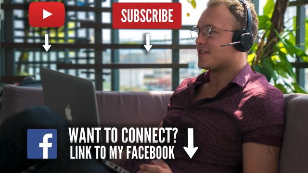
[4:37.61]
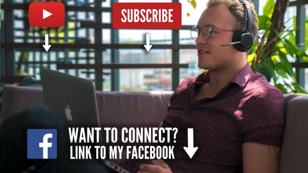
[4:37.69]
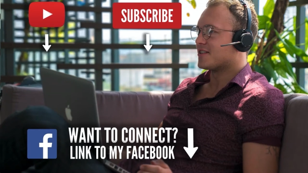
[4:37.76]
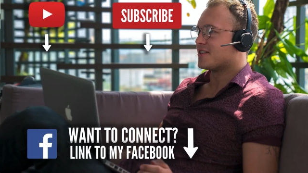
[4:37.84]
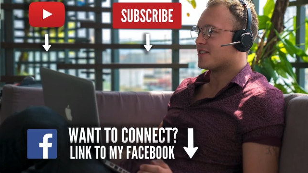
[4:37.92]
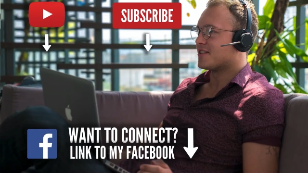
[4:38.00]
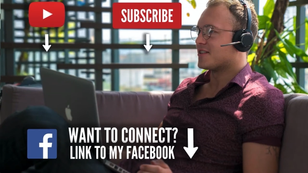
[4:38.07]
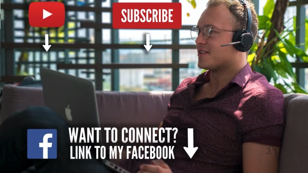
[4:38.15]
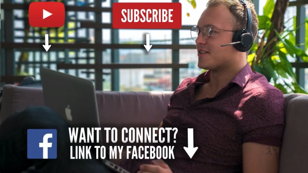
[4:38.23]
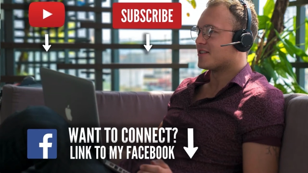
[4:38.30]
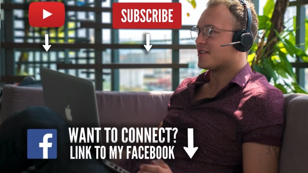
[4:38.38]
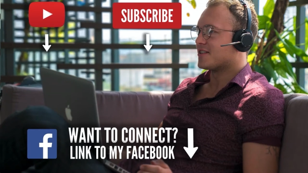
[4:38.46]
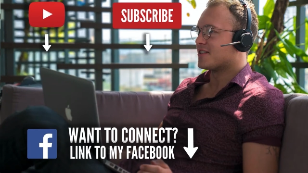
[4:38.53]

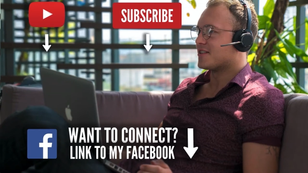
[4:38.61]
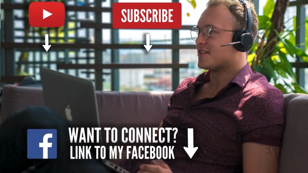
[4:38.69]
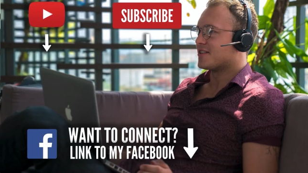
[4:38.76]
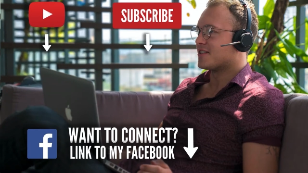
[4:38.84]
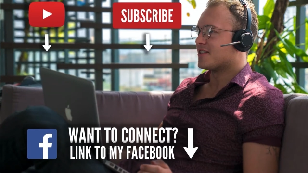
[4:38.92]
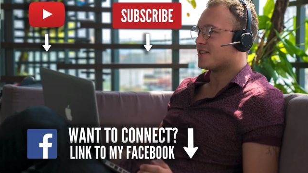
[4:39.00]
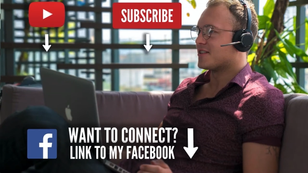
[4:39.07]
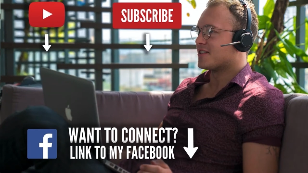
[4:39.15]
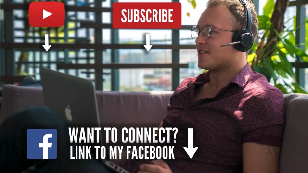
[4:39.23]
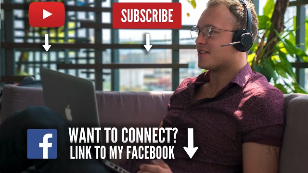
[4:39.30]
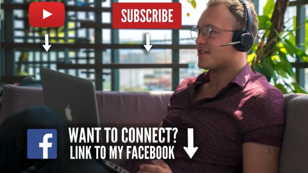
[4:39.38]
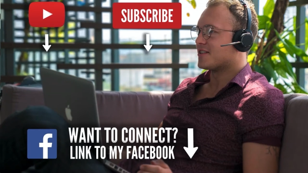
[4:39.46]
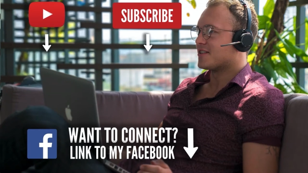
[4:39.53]

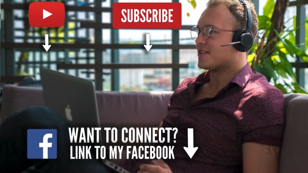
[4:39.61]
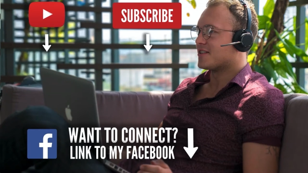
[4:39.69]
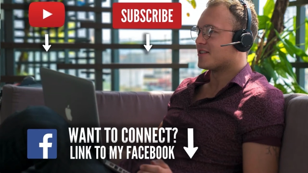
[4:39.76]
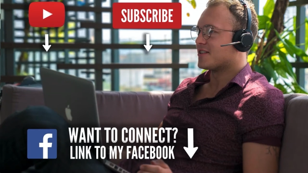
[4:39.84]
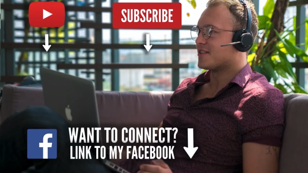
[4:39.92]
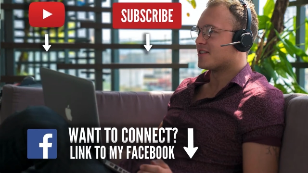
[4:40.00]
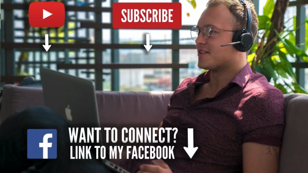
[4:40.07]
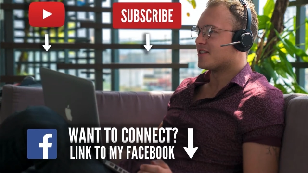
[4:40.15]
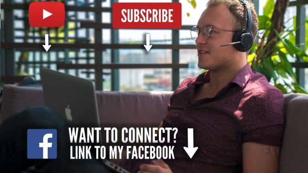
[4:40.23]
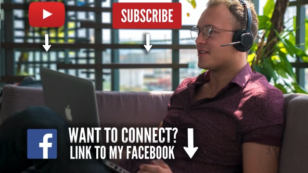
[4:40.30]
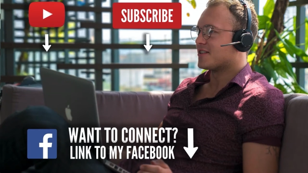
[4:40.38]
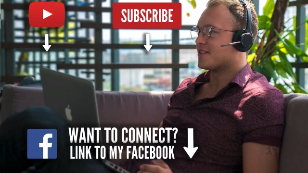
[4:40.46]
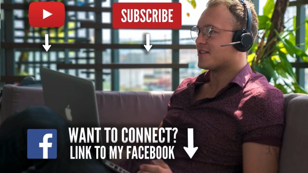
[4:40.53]
(no one is talking)